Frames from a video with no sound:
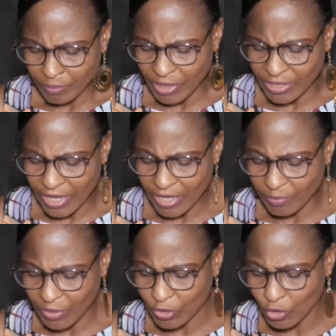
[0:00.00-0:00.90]
But
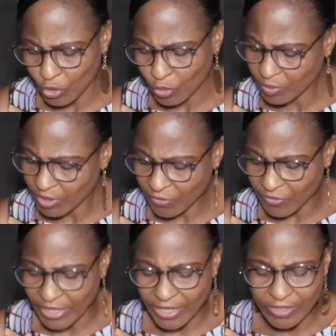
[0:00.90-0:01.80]
I'd be doomed
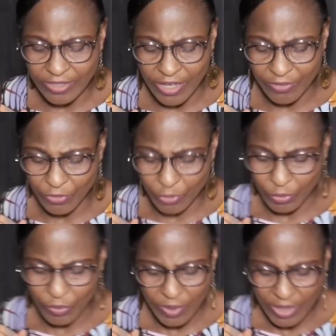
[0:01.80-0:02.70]
if I can't have you.
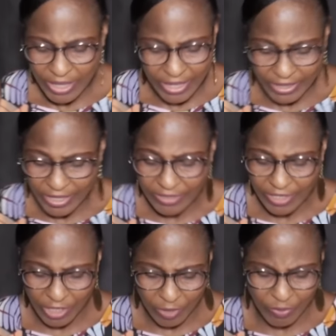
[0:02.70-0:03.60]
I can't
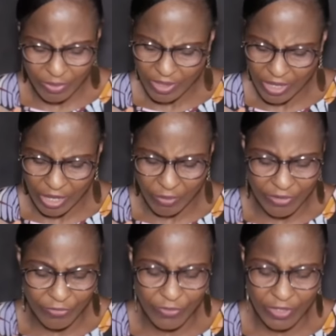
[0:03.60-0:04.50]
help how
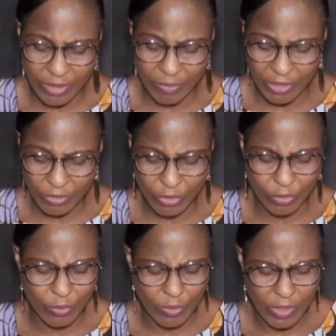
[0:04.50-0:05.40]
I feel about
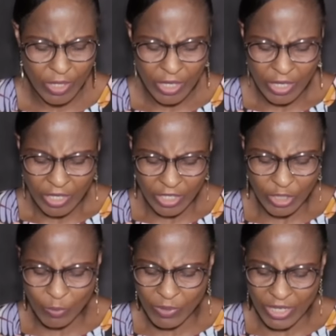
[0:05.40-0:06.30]
you.
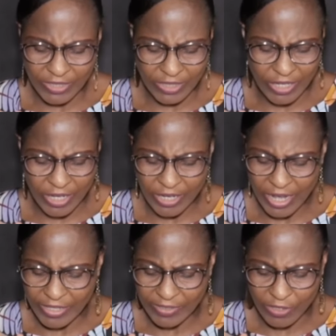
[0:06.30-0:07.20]
It's piercing and
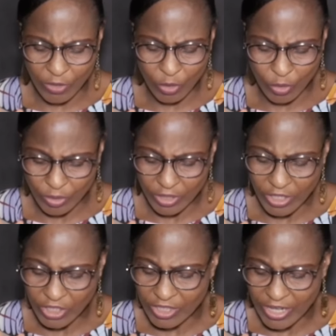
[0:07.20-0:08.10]
icy cold
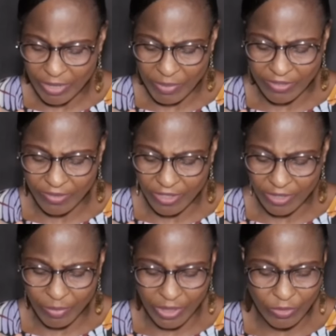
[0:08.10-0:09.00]
each time I
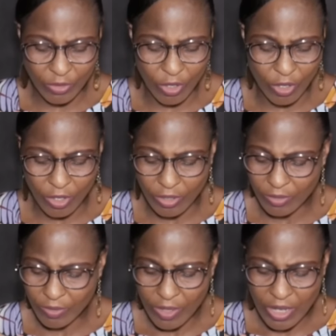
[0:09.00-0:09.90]
think about
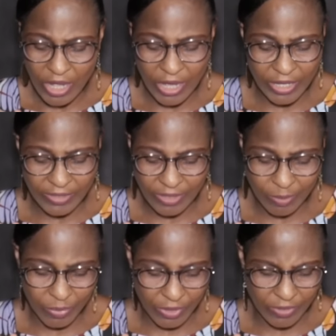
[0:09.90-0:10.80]
all our
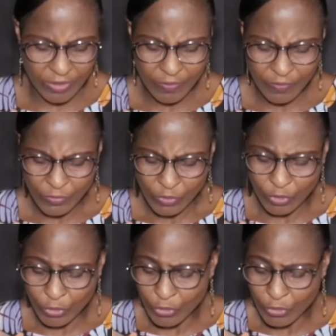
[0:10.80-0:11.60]
escapades. Do